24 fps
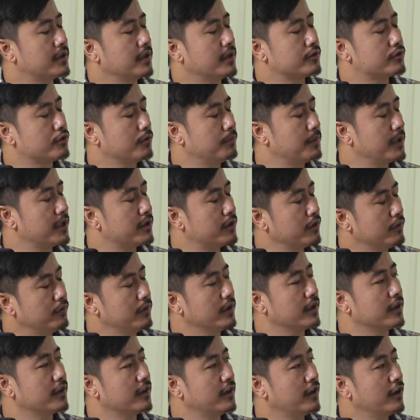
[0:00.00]
Soviet
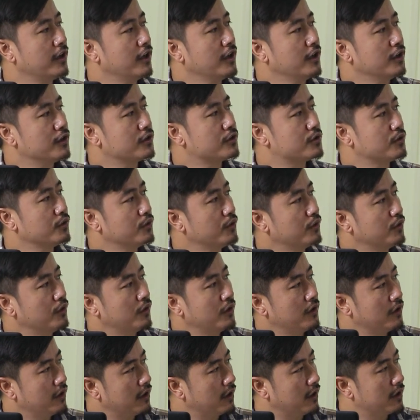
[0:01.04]
Union. So
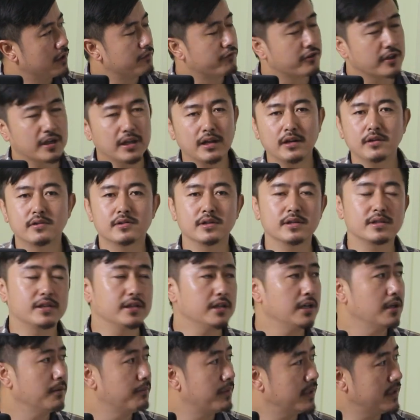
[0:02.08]
very
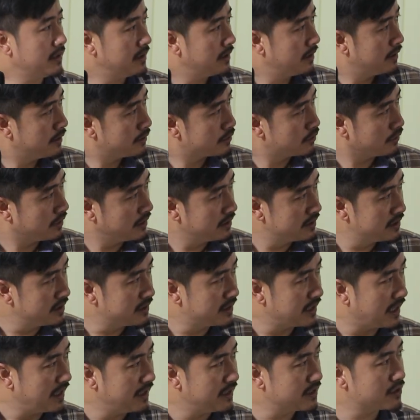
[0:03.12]
interesting event. So in
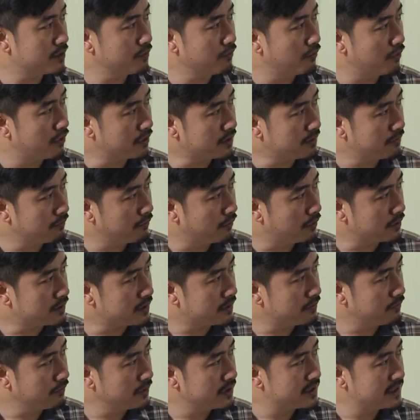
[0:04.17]
retaliation,
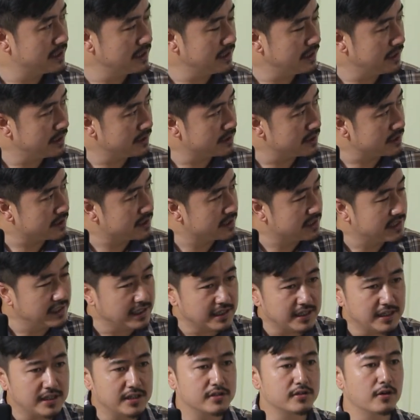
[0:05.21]
what we see is a
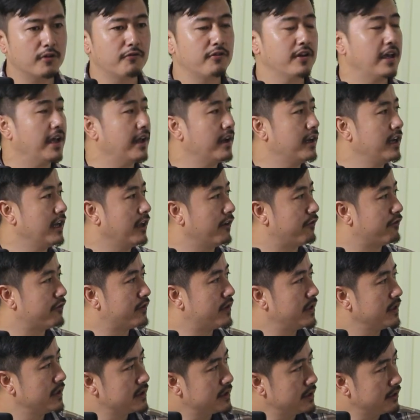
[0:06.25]
series of
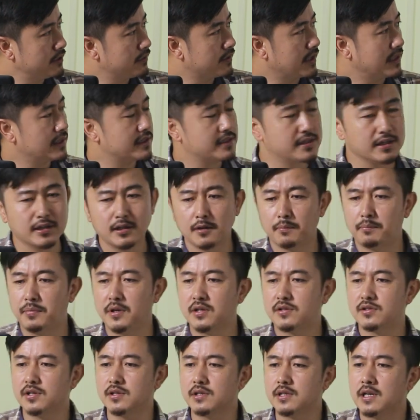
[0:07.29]
airlift. Isn't it? You can see in the
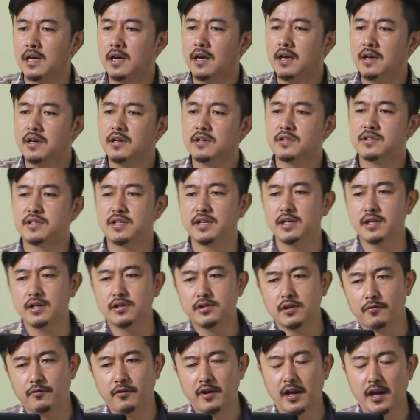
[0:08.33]
pictures,
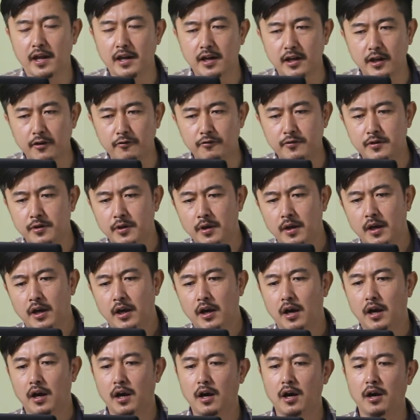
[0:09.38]
series of airlift
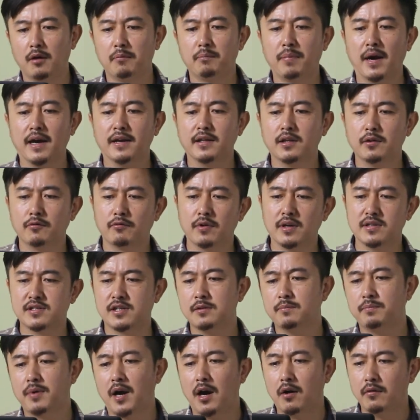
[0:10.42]
by the
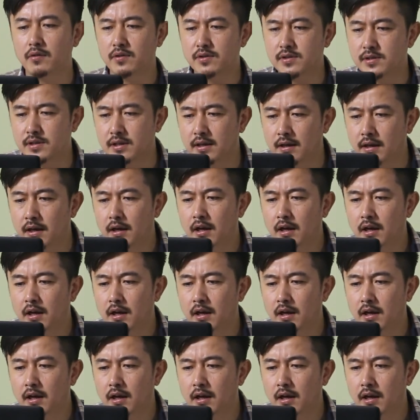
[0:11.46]
Western powers